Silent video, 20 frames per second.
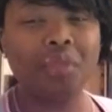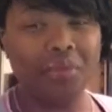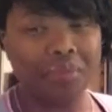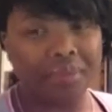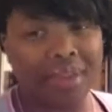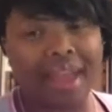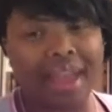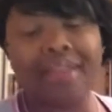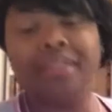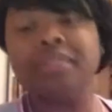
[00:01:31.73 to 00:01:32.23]

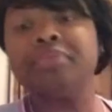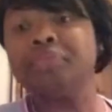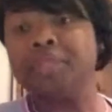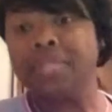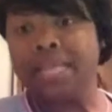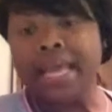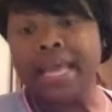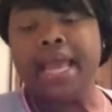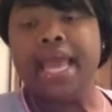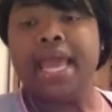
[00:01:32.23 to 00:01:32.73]
okay?
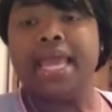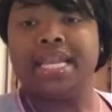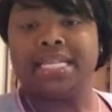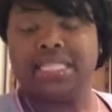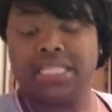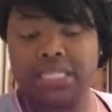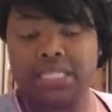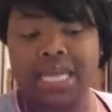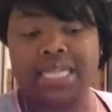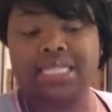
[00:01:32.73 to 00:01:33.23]
And
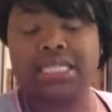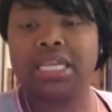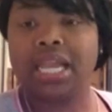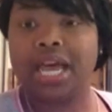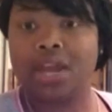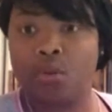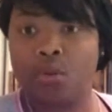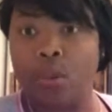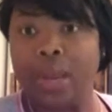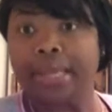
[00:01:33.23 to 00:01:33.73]
that's a
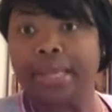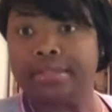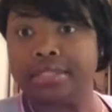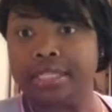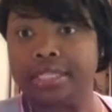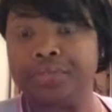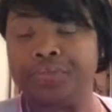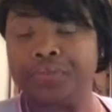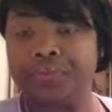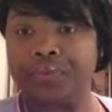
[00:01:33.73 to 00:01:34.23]
lot of weight,
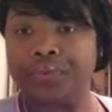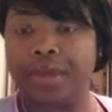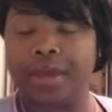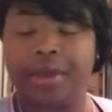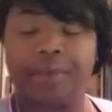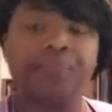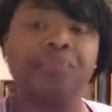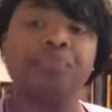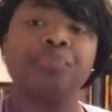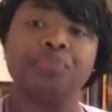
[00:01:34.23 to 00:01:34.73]

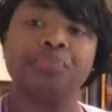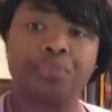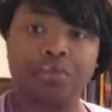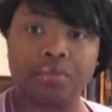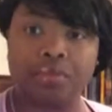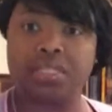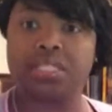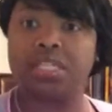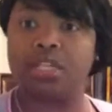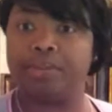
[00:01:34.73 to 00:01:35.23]
okay?
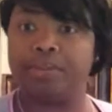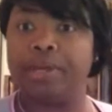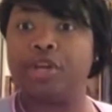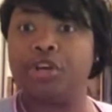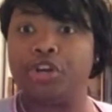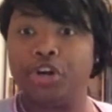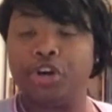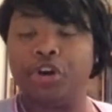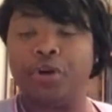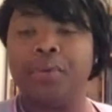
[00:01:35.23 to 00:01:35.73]
Still a
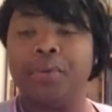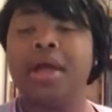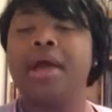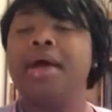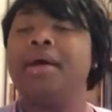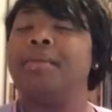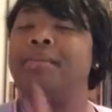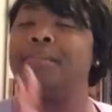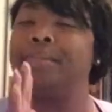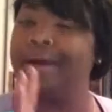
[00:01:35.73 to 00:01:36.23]
big girl,
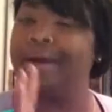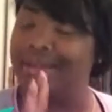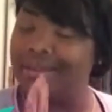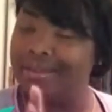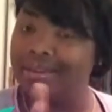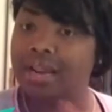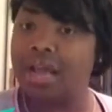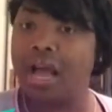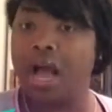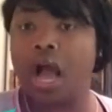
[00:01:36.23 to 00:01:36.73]

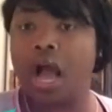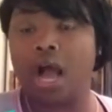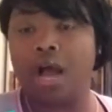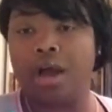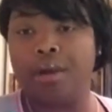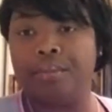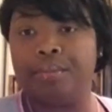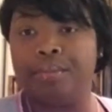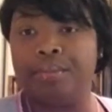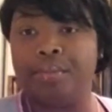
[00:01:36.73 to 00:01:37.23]
but
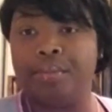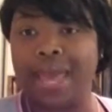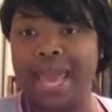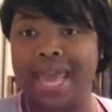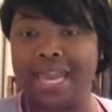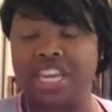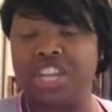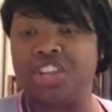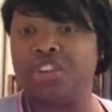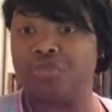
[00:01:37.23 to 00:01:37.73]
I'm
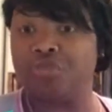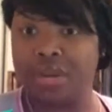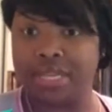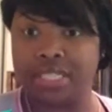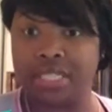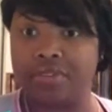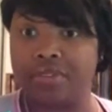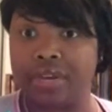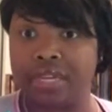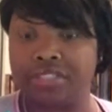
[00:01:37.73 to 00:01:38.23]
headed in the
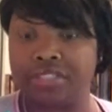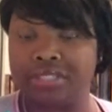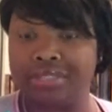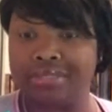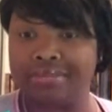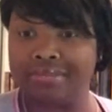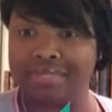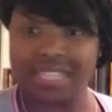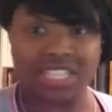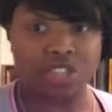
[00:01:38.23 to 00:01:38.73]
right
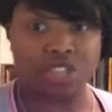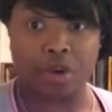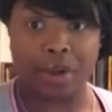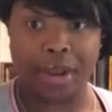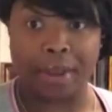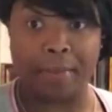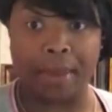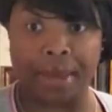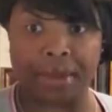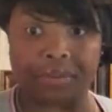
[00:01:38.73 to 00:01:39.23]
direction. That's all
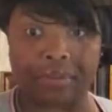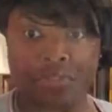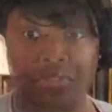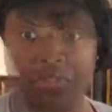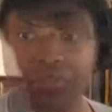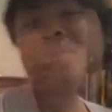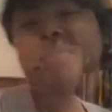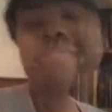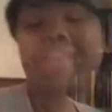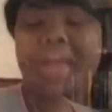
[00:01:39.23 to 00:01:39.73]
that matters. Now, with